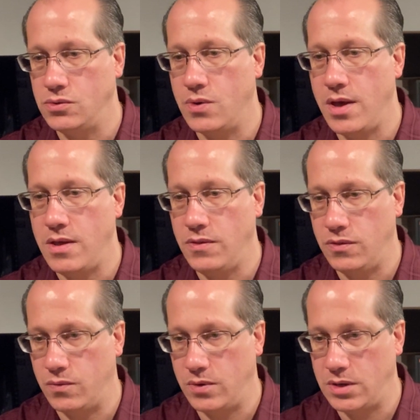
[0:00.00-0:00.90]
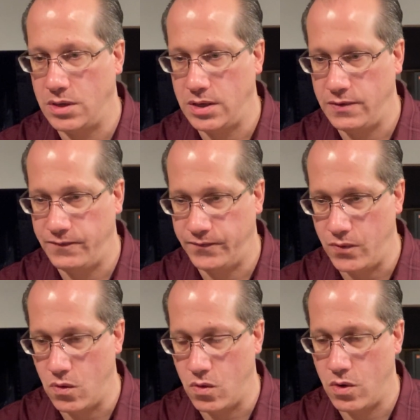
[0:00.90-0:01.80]
and 3,
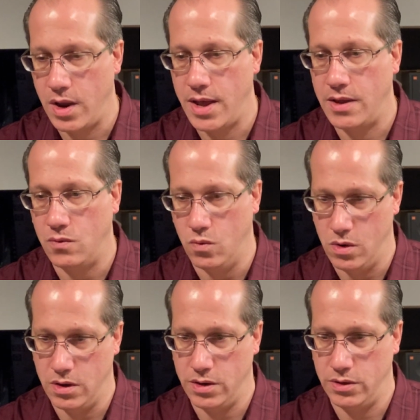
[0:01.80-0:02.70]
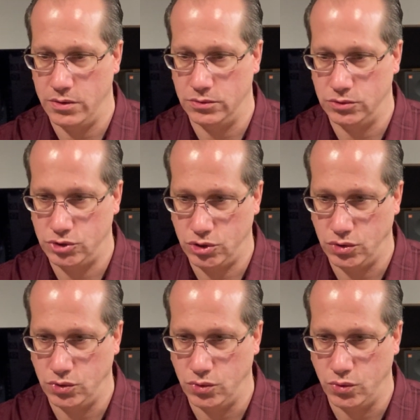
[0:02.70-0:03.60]
4 and 1,
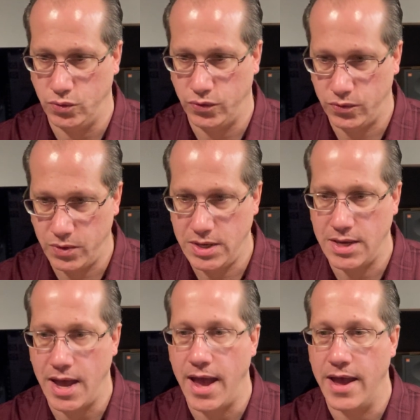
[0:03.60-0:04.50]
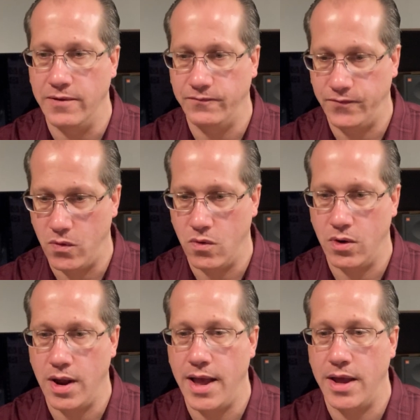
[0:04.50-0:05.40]
2, 3 and 4
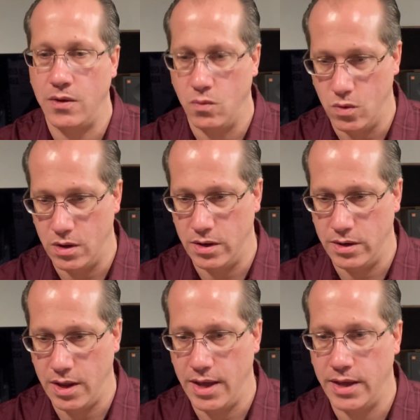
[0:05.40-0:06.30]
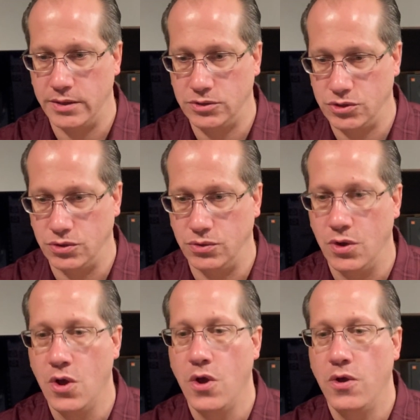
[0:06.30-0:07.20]
and 1 and
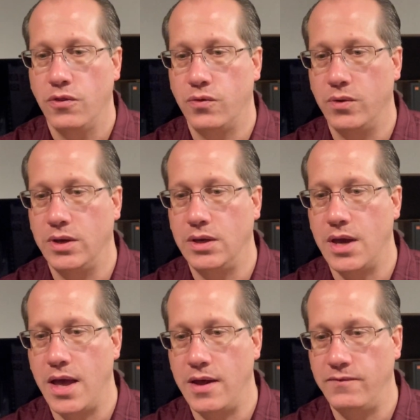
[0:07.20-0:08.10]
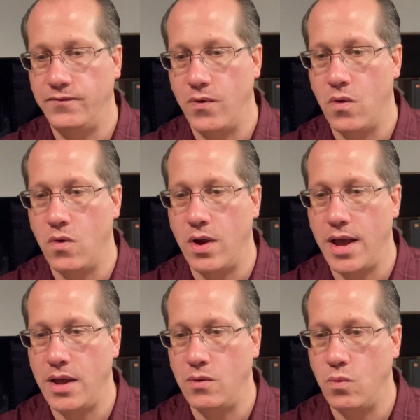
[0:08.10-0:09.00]
2, 3 and 4
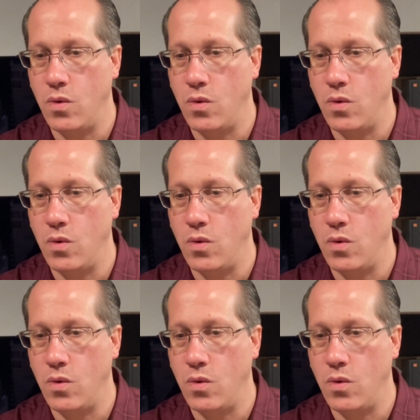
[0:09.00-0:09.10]
and